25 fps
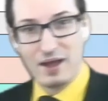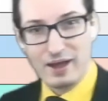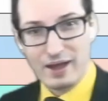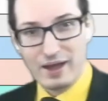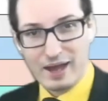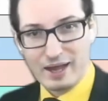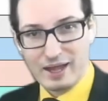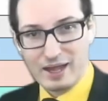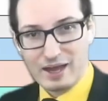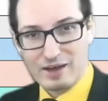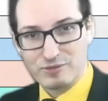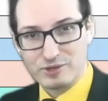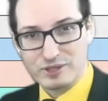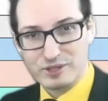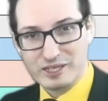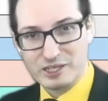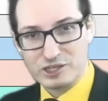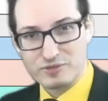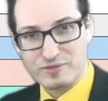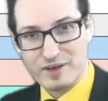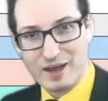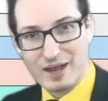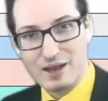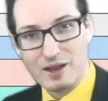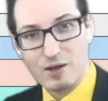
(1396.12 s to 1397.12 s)
I have an
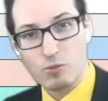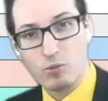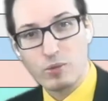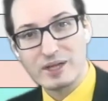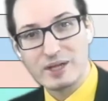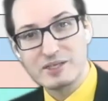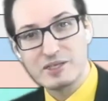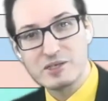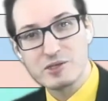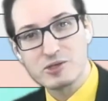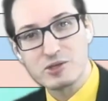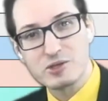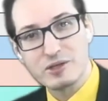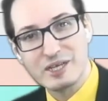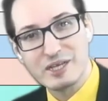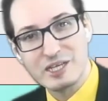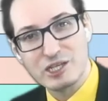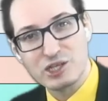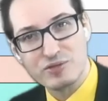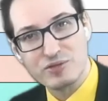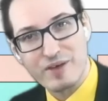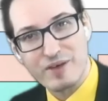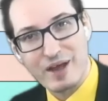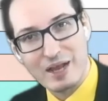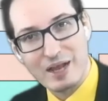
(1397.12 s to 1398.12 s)
H file. What is an
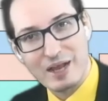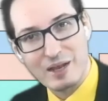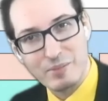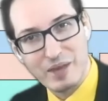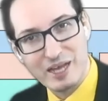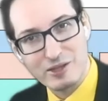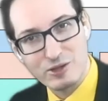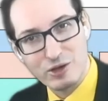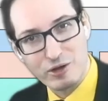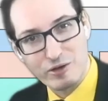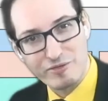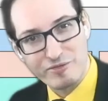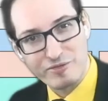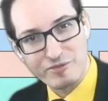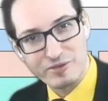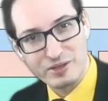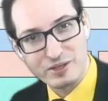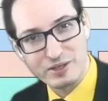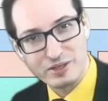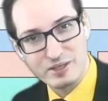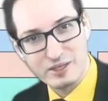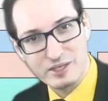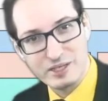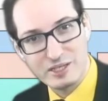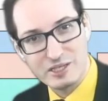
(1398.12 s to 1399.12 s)
H file made of?
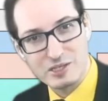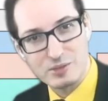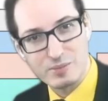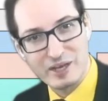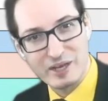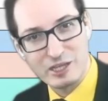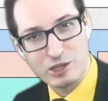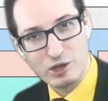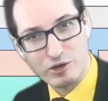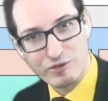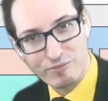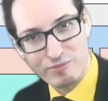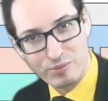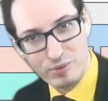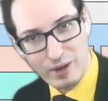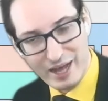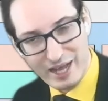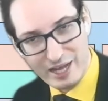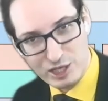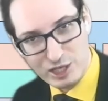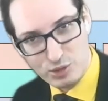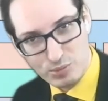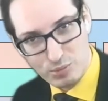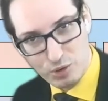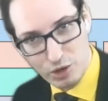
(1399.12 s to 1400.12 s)
It's made of
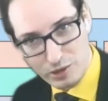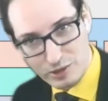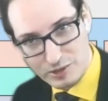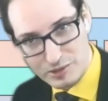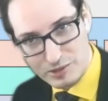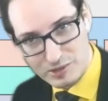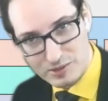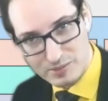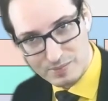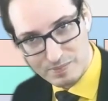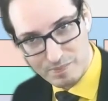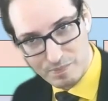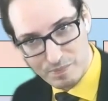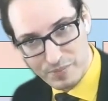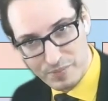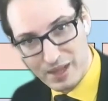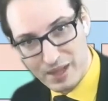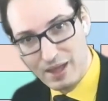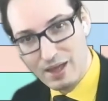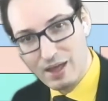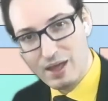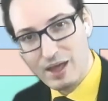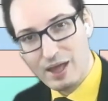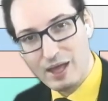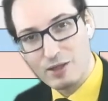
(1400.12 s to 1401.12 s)
H blocks.
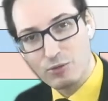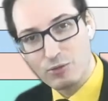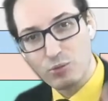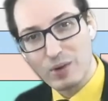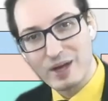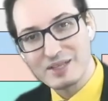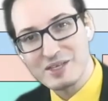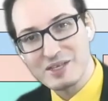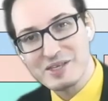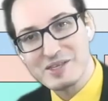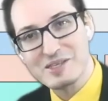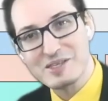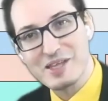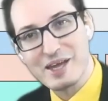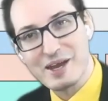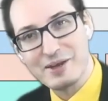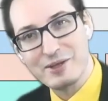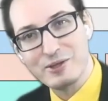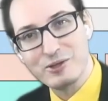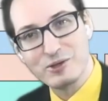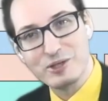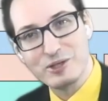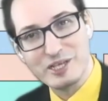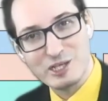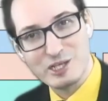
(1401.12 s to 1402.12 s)
And what is there
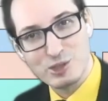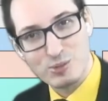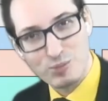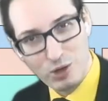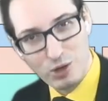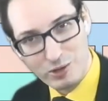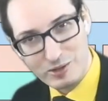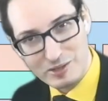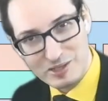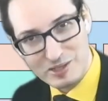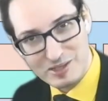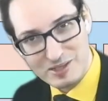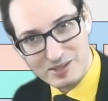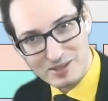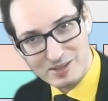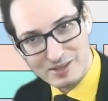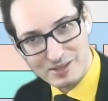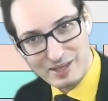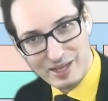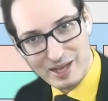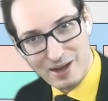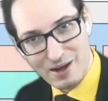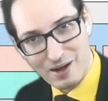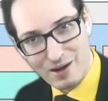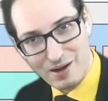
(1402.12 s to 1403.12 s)
in an H blocks?
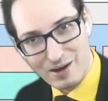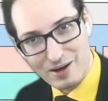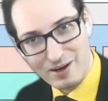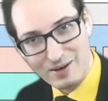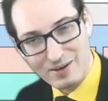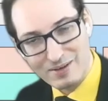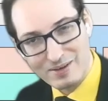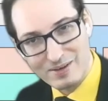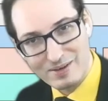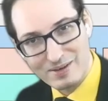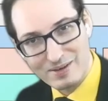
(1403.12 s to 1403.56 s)
There are,